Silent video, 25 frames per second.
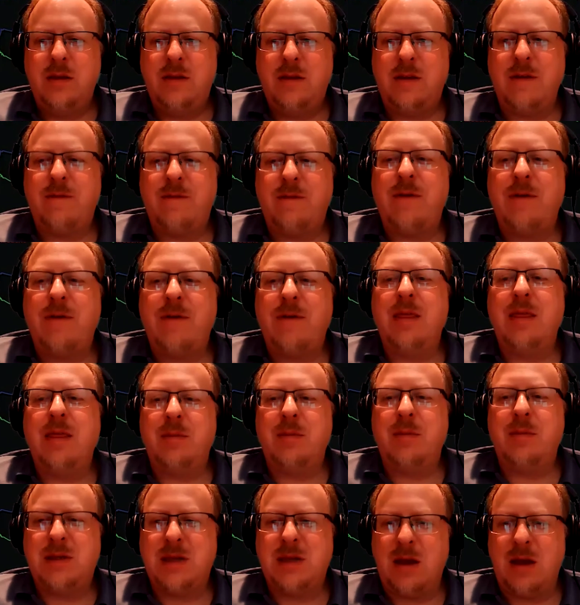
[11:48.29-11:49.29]
defend
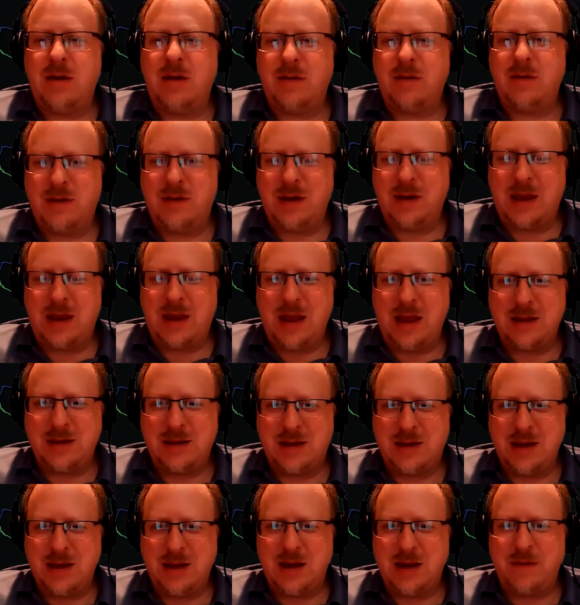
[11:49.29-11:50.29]
themselves
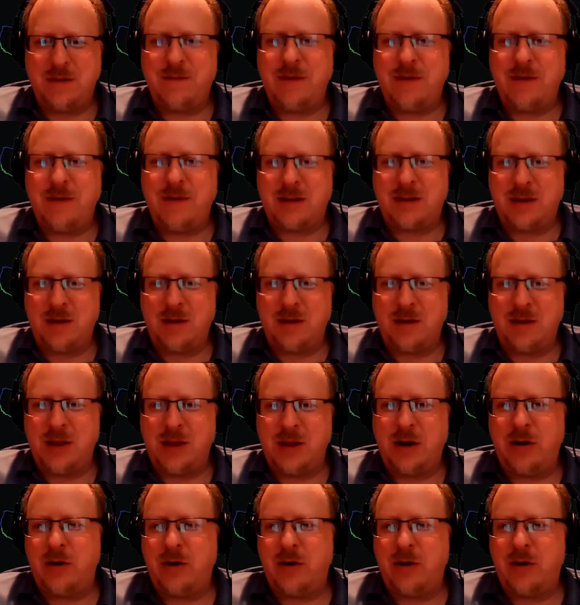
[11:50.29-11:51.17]
against it effectively,